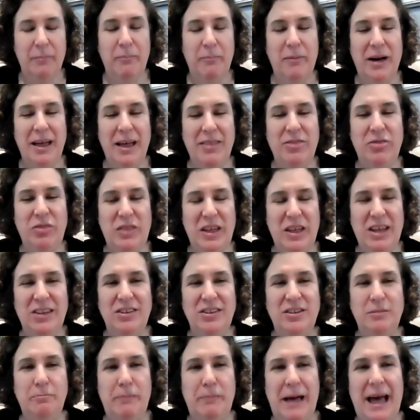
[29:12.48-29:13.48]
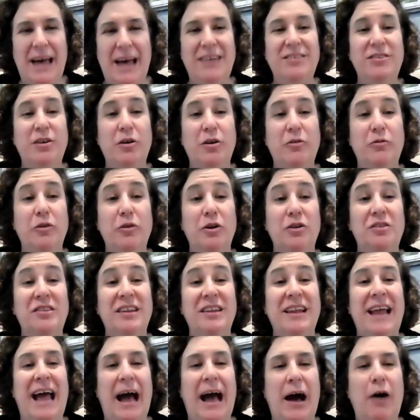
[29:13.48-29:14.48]
but this Passover is
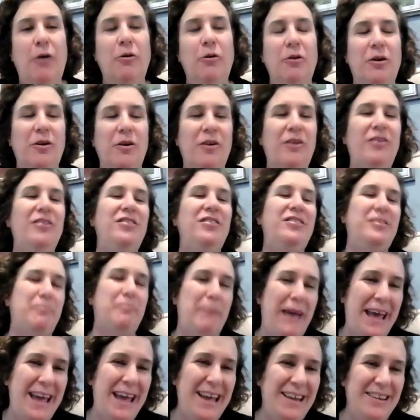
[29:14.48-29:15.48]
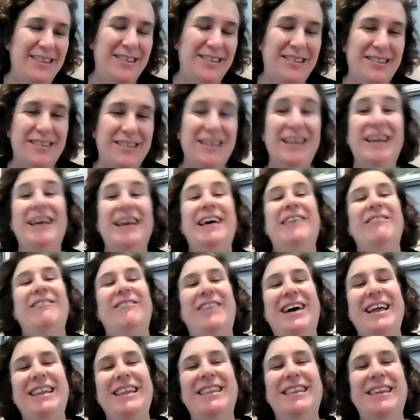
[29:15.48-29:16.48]
in outer space.
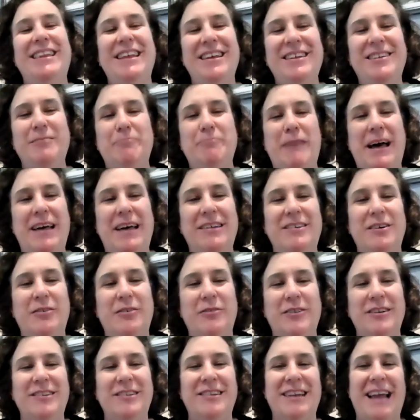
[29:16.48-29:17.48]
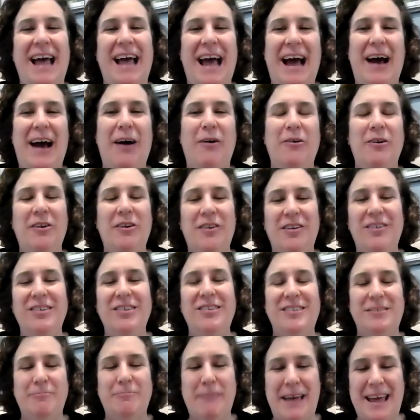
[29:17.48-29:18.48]
But this Passover is in outer
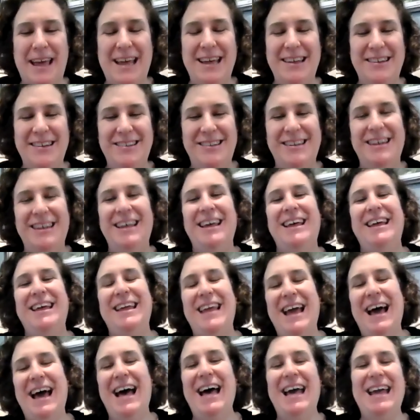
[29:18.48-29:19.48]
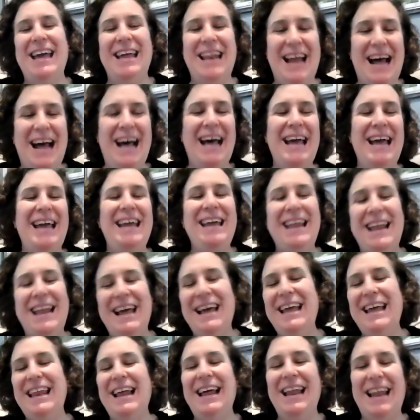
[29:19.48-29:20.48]
space. Yai dai
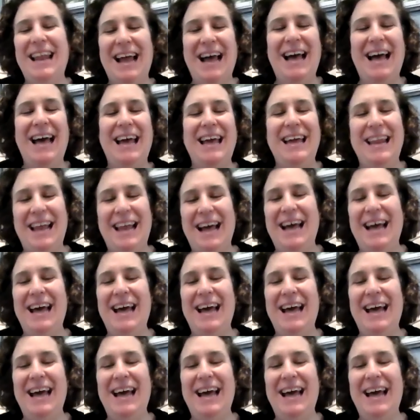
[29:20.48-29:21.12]
dai dai dai